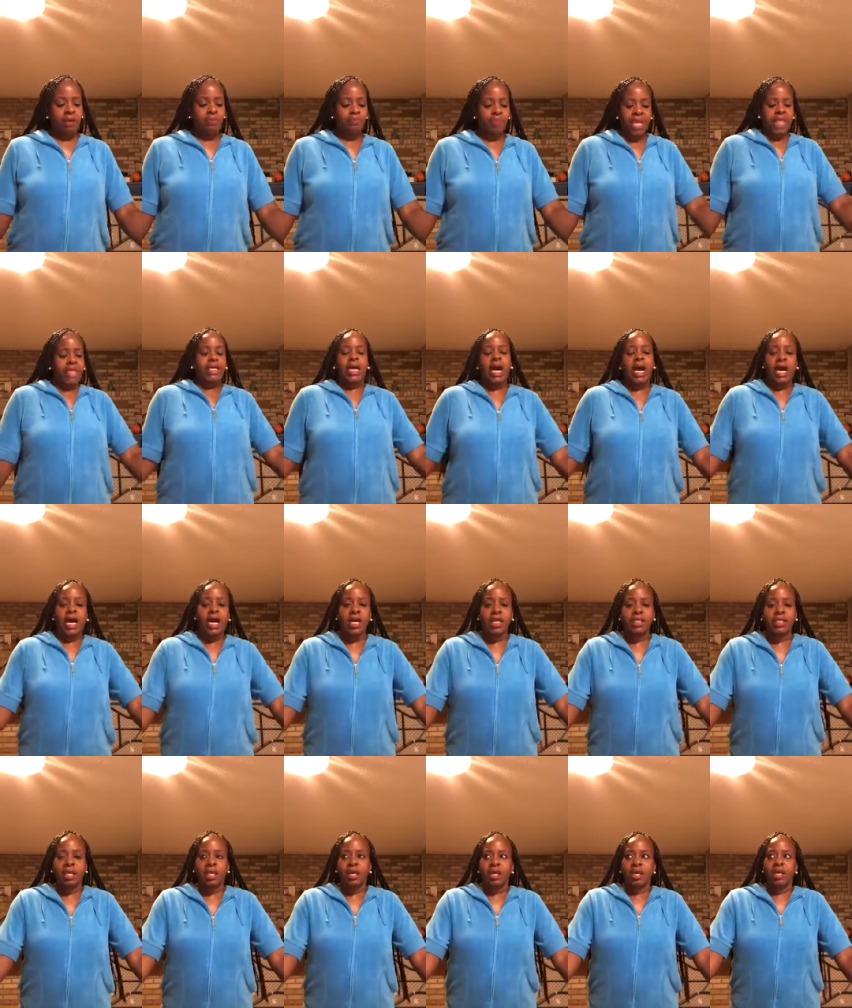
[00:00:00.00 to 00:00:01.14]

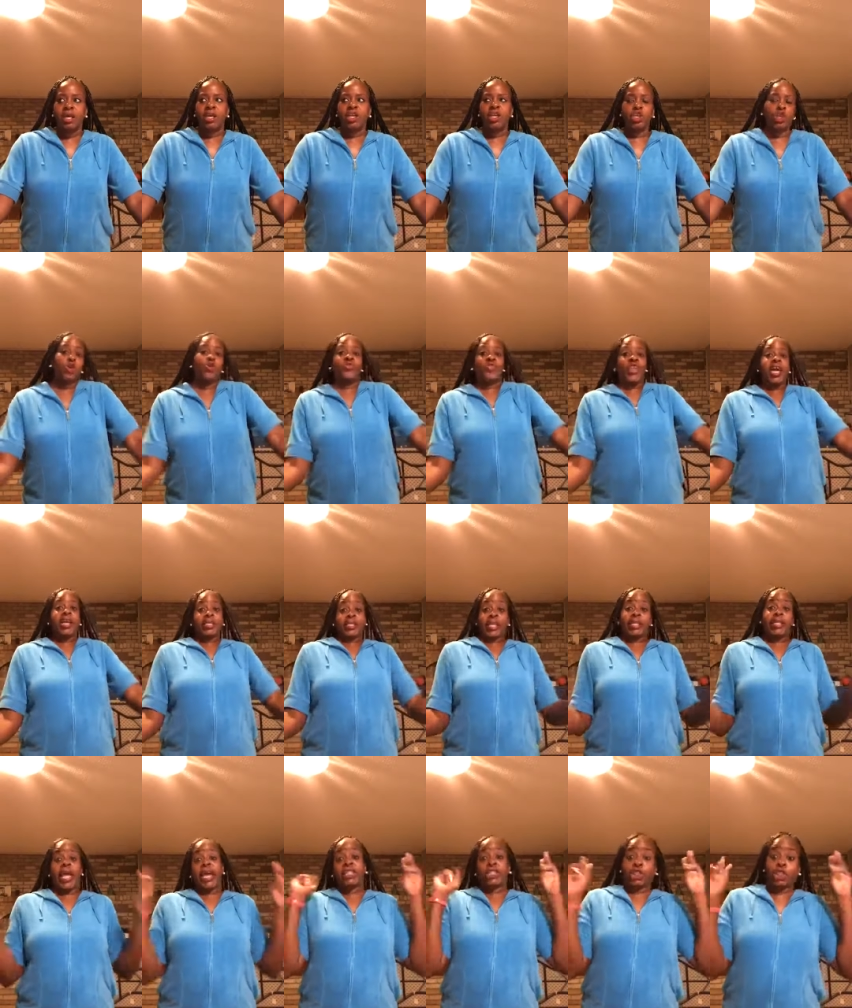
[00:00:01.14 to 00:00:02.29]
because you think that
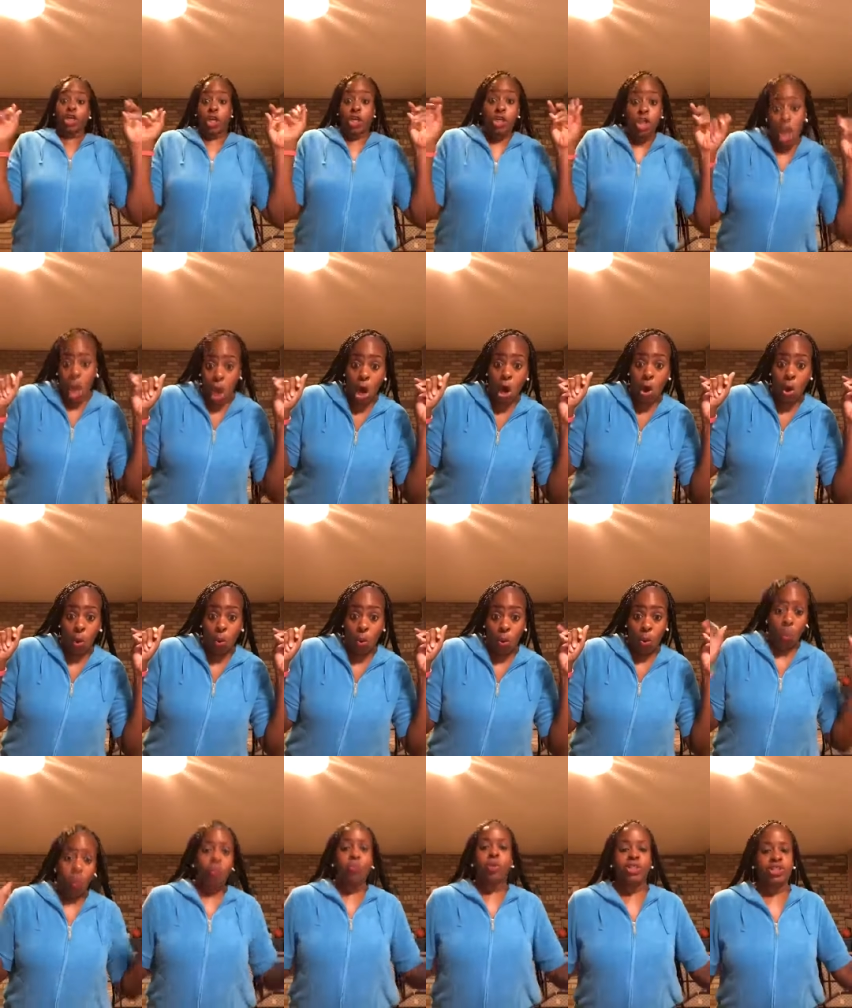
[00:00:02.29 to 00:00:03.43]
they should know
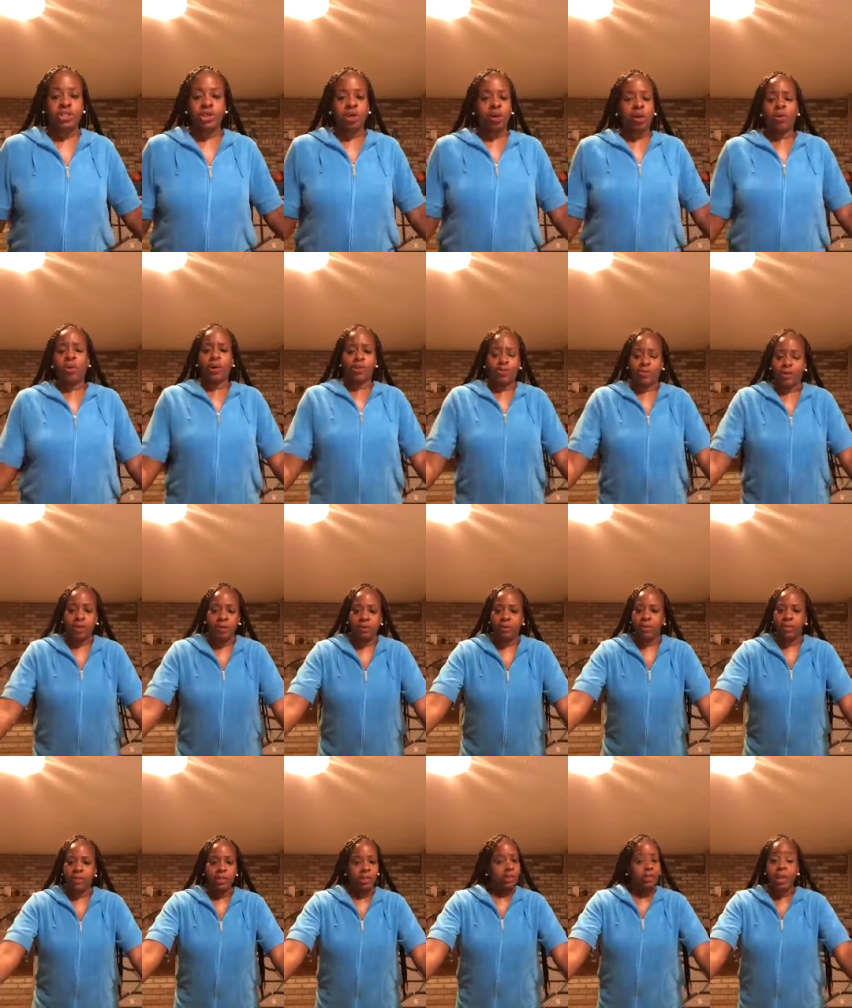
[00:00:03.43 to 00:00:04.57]
what you're going through.
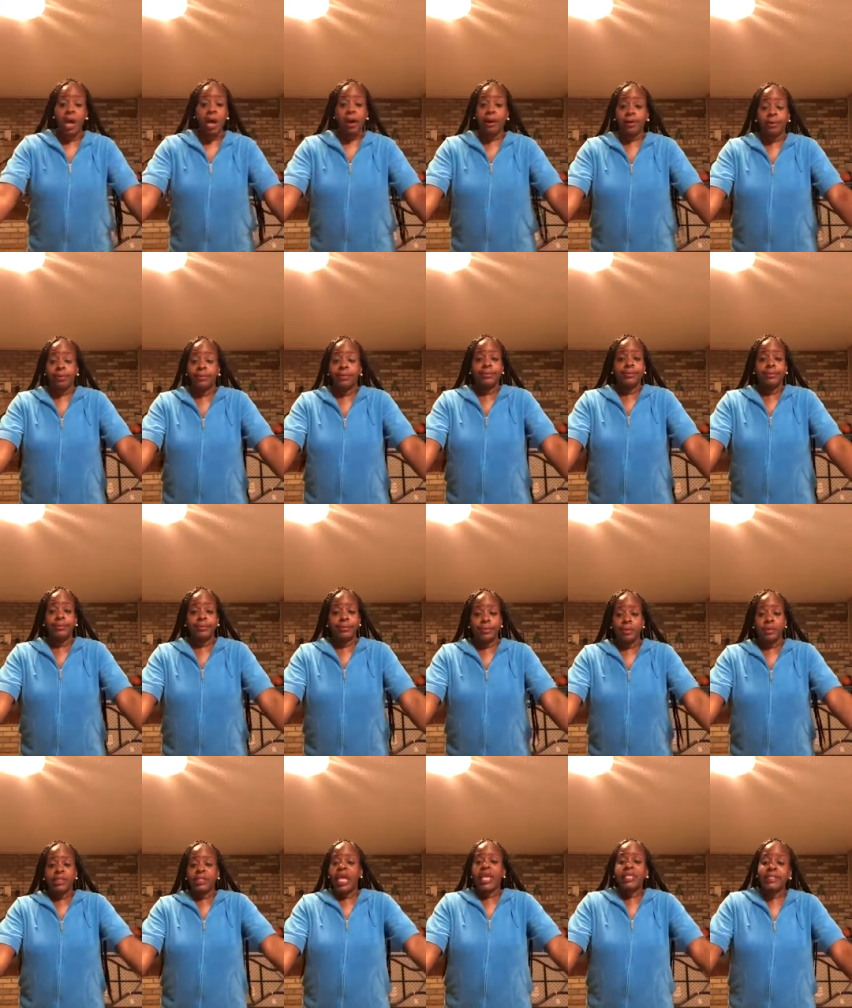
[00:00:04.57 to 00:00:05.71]
No,
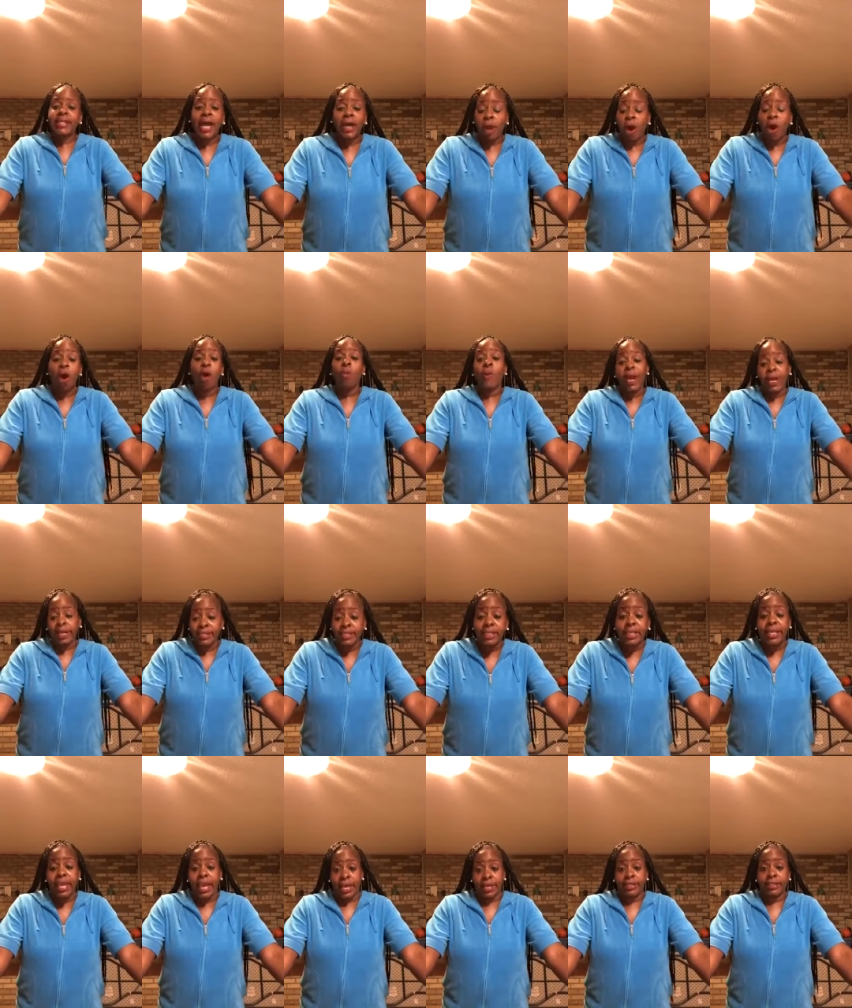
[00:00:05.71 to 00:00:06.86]
that's not always the
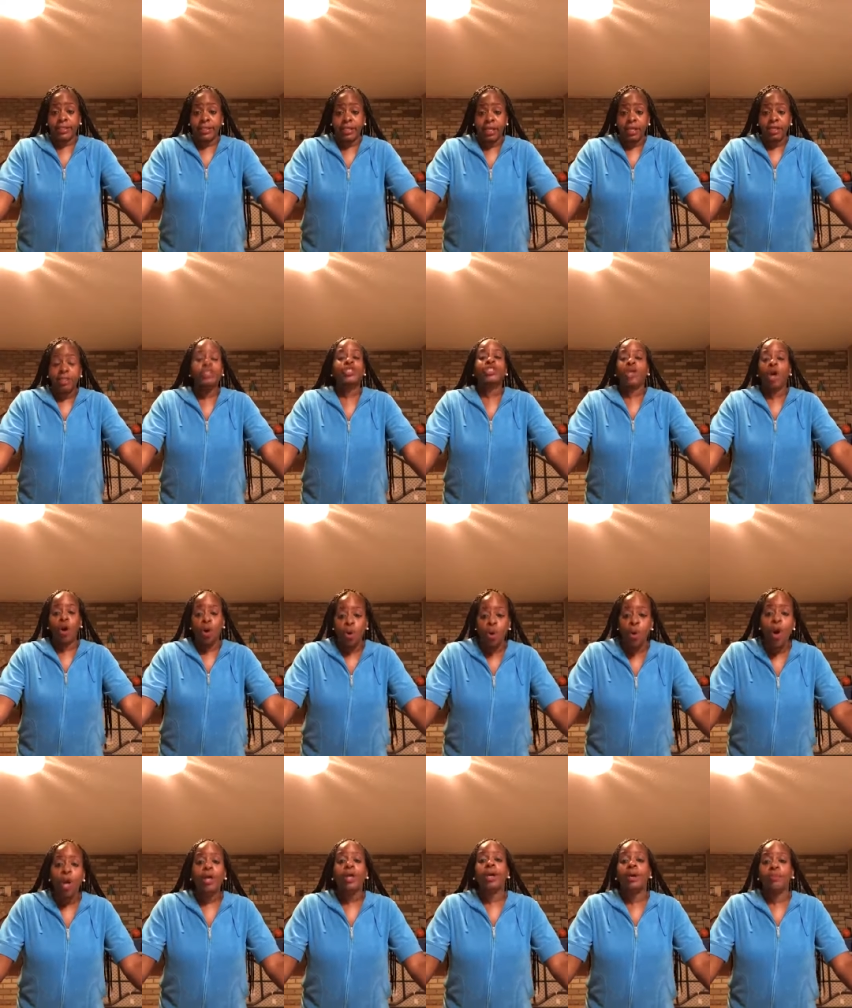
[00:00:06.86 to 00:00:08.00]
case.
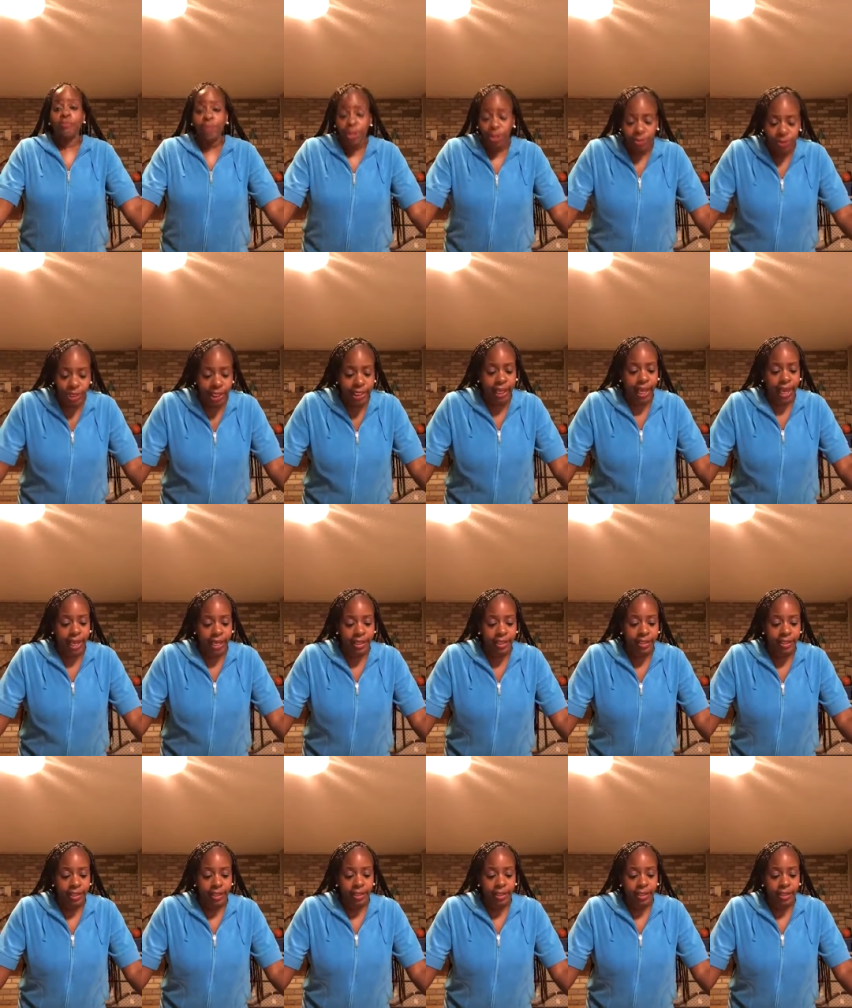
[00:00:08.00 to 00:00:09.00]
So communicate.